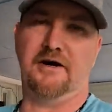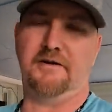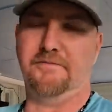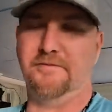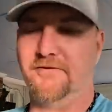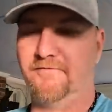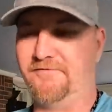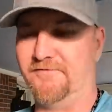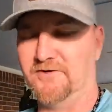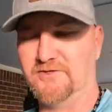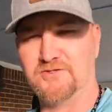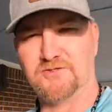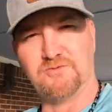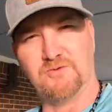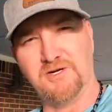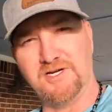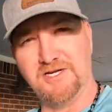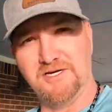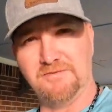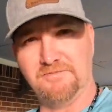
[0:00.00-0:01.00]
I'm the first
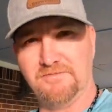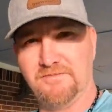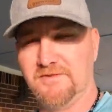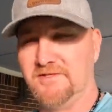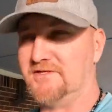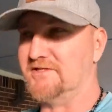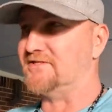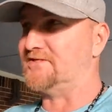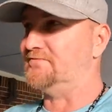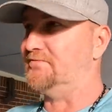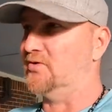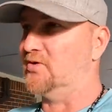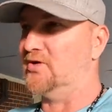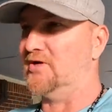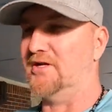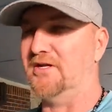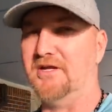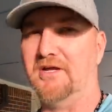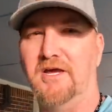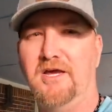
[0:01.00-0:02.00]
one up this
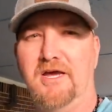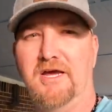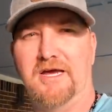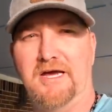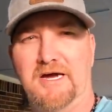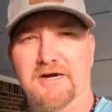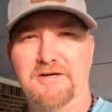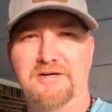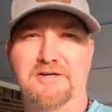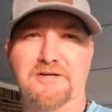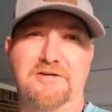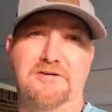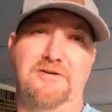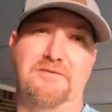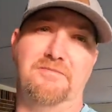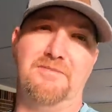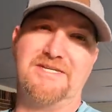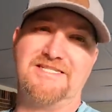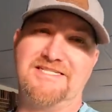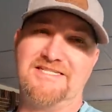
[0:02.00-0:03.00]
morning out here
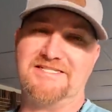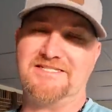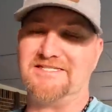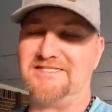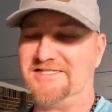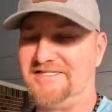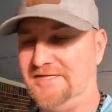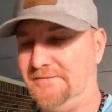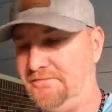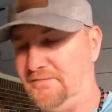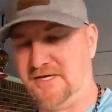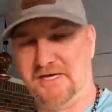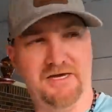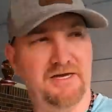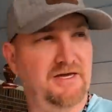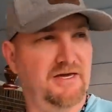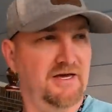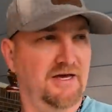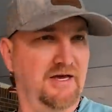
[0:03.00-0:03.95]
in Mississippi.